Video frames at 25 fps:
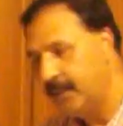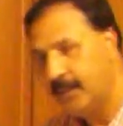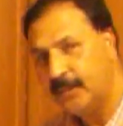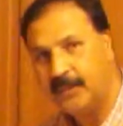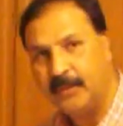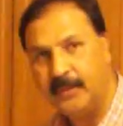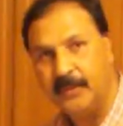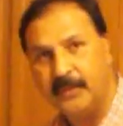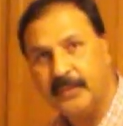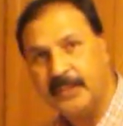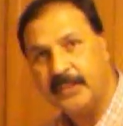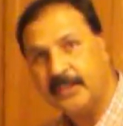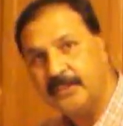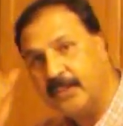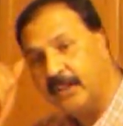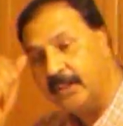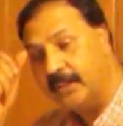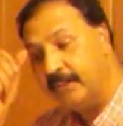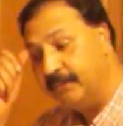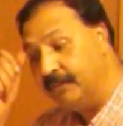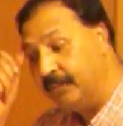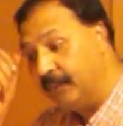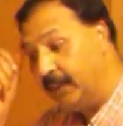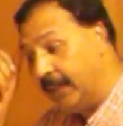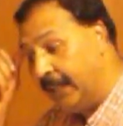throw this
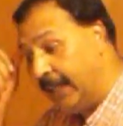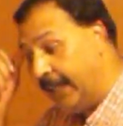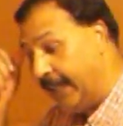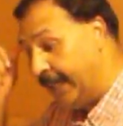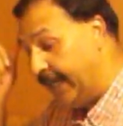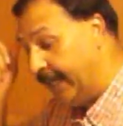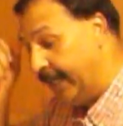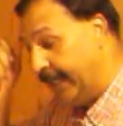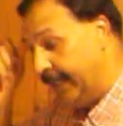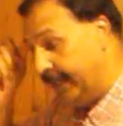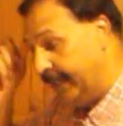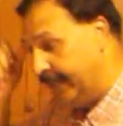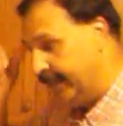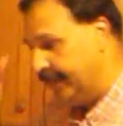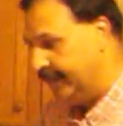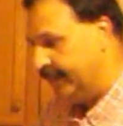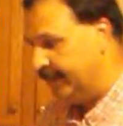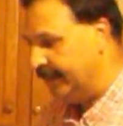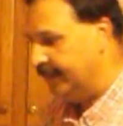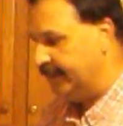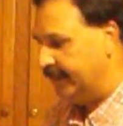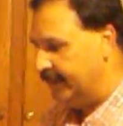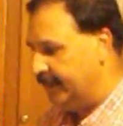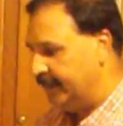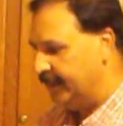on full high,
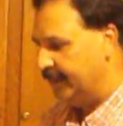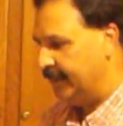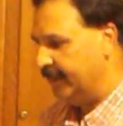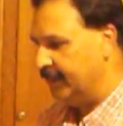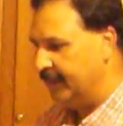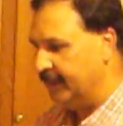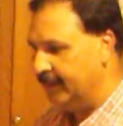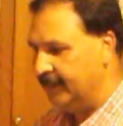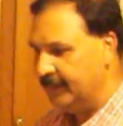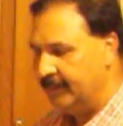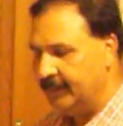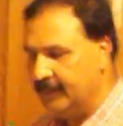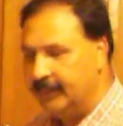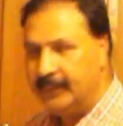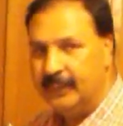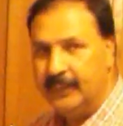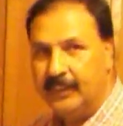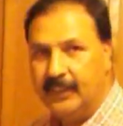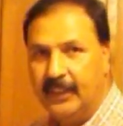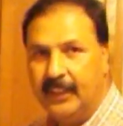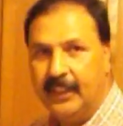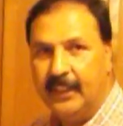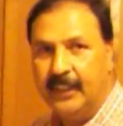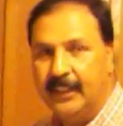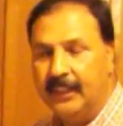
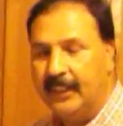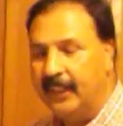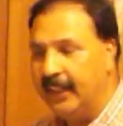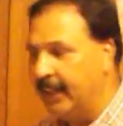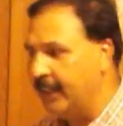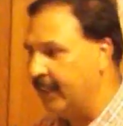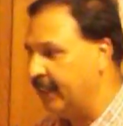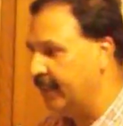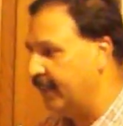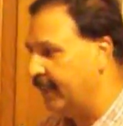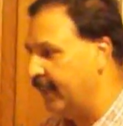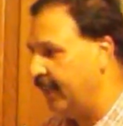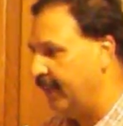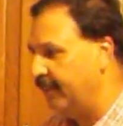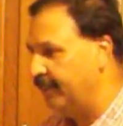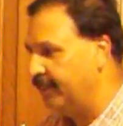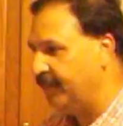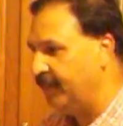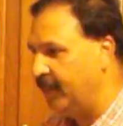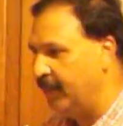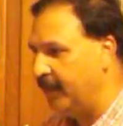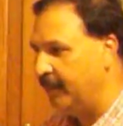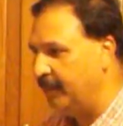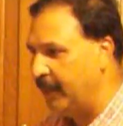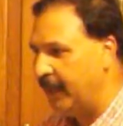let it there
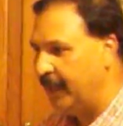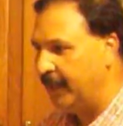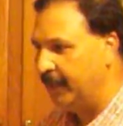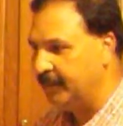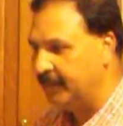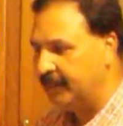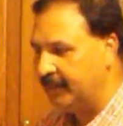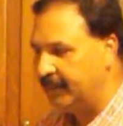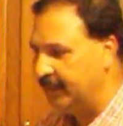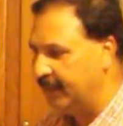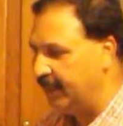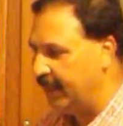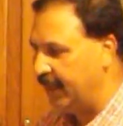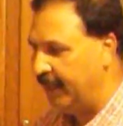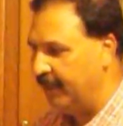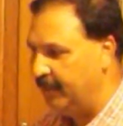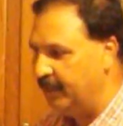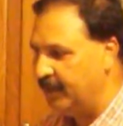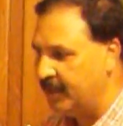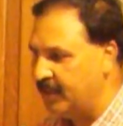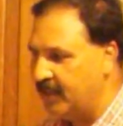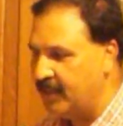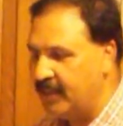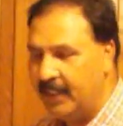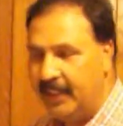for about I
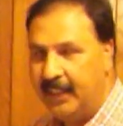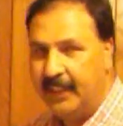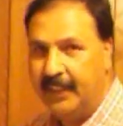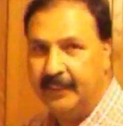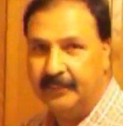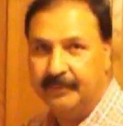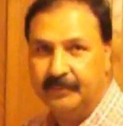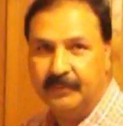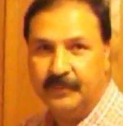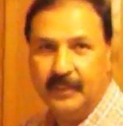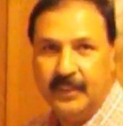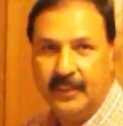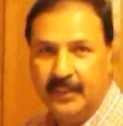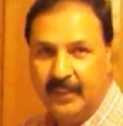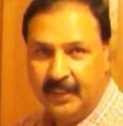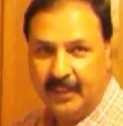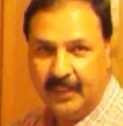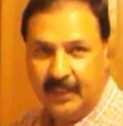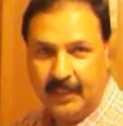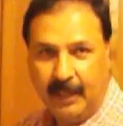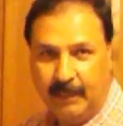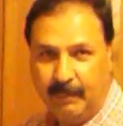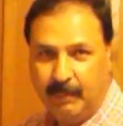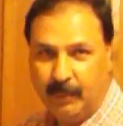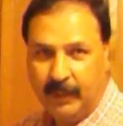would say a
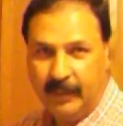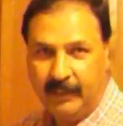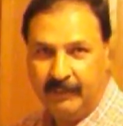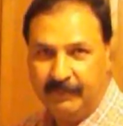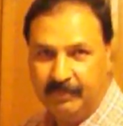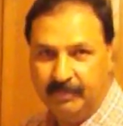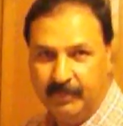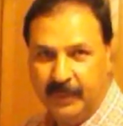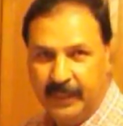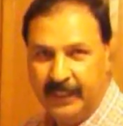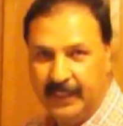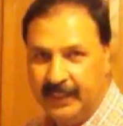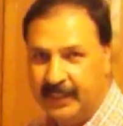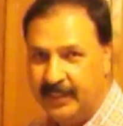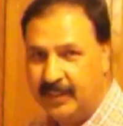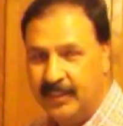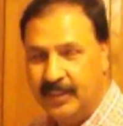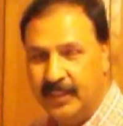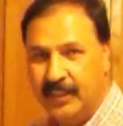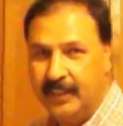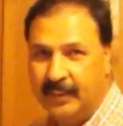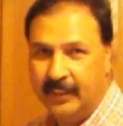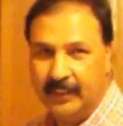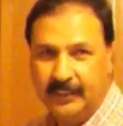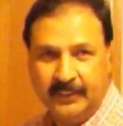couple of minutes,
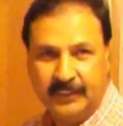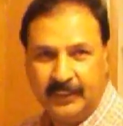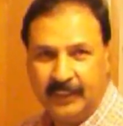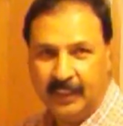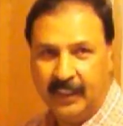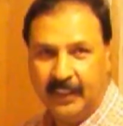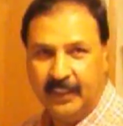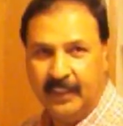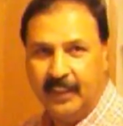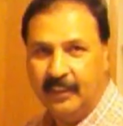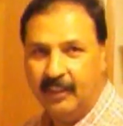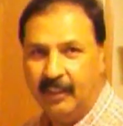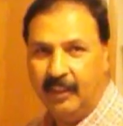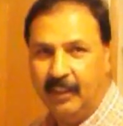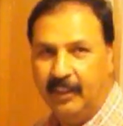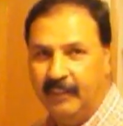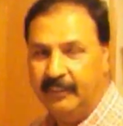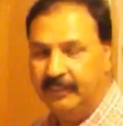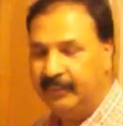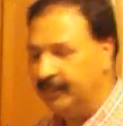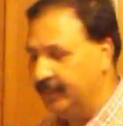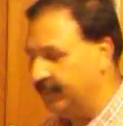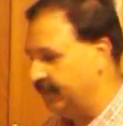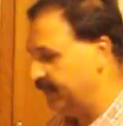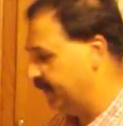turn it
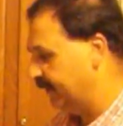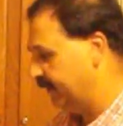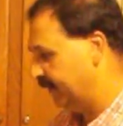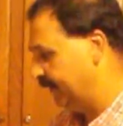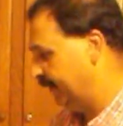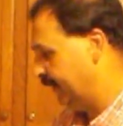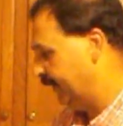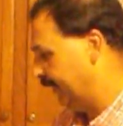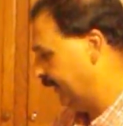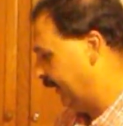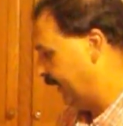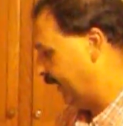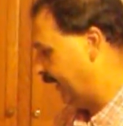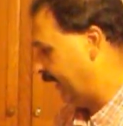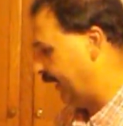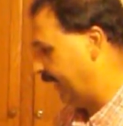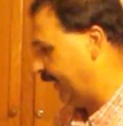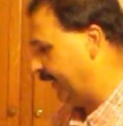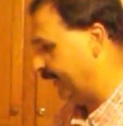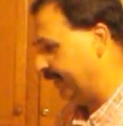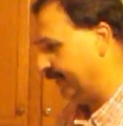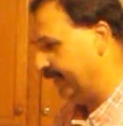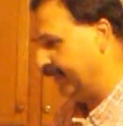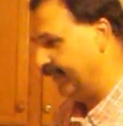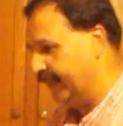off,
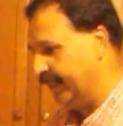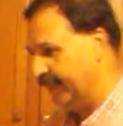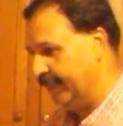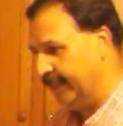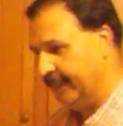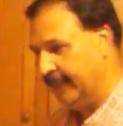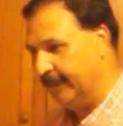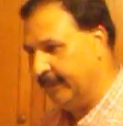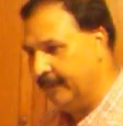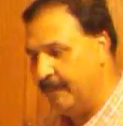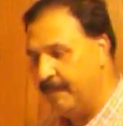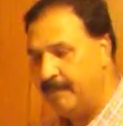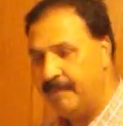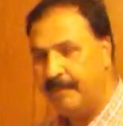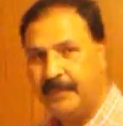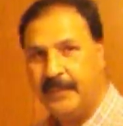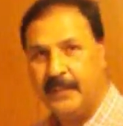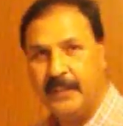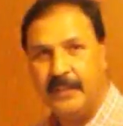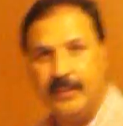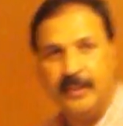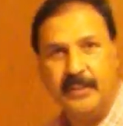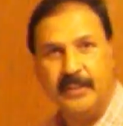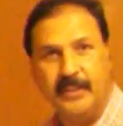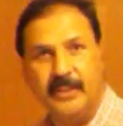and
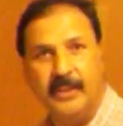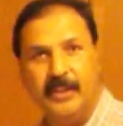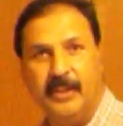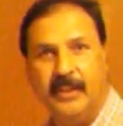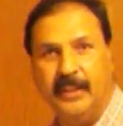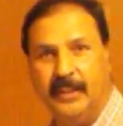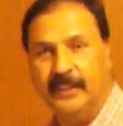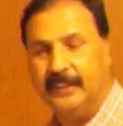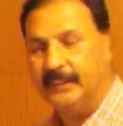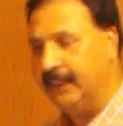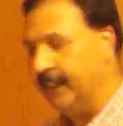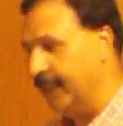you're all